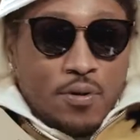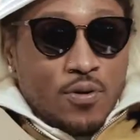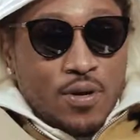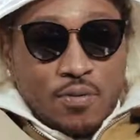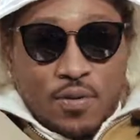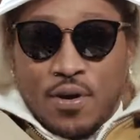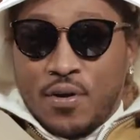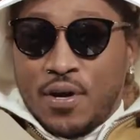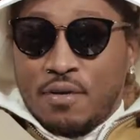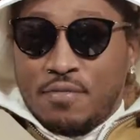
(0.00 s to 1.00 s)
I'm doing it with no
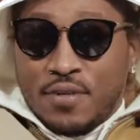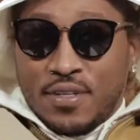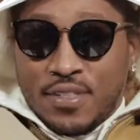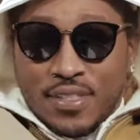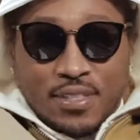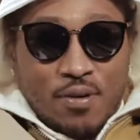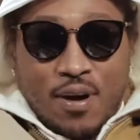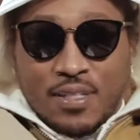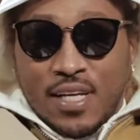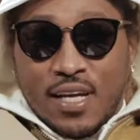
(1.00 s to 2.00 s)
effort, just raw
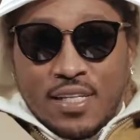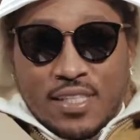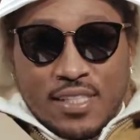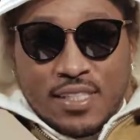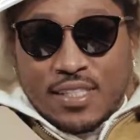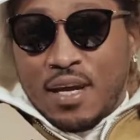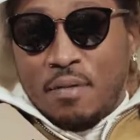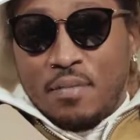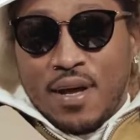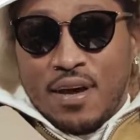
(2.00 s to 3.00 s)
talent, just
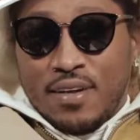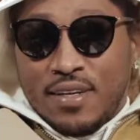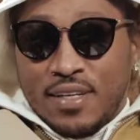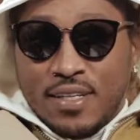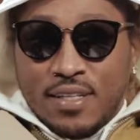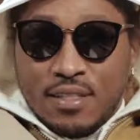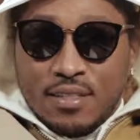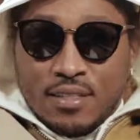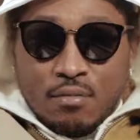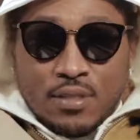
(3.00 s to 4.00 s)
coming out. And
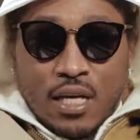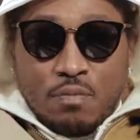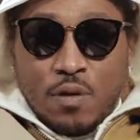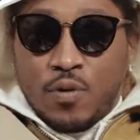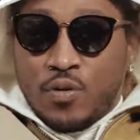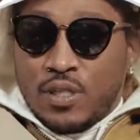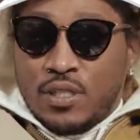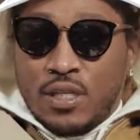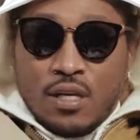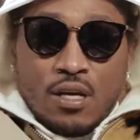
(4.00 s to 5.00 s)
sometimes people
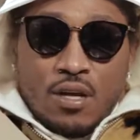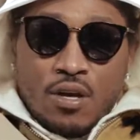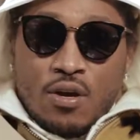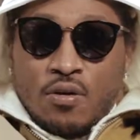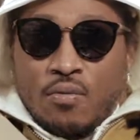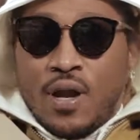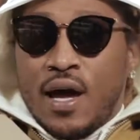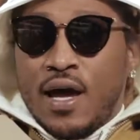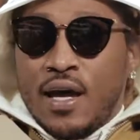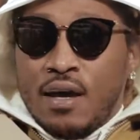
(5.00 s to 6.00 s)
critique what I
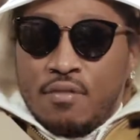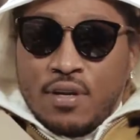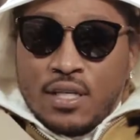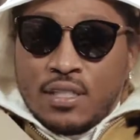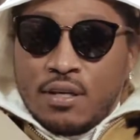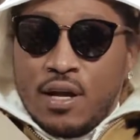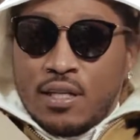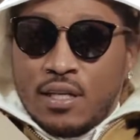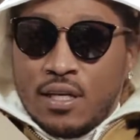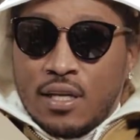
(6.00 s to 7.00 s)
have, and that's a great
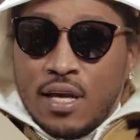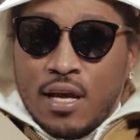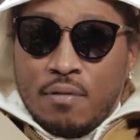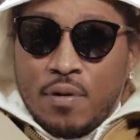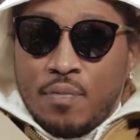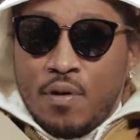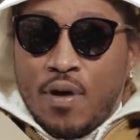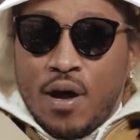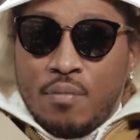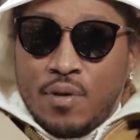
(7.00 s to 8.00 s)
thing to have people
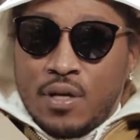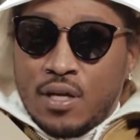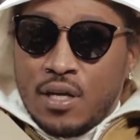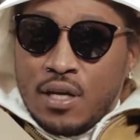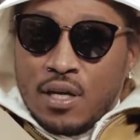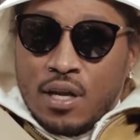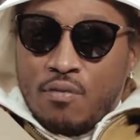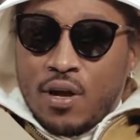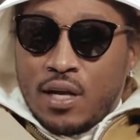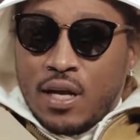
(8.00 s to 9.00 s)
around me that
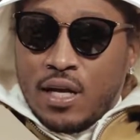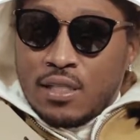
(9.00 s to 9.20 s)
recognize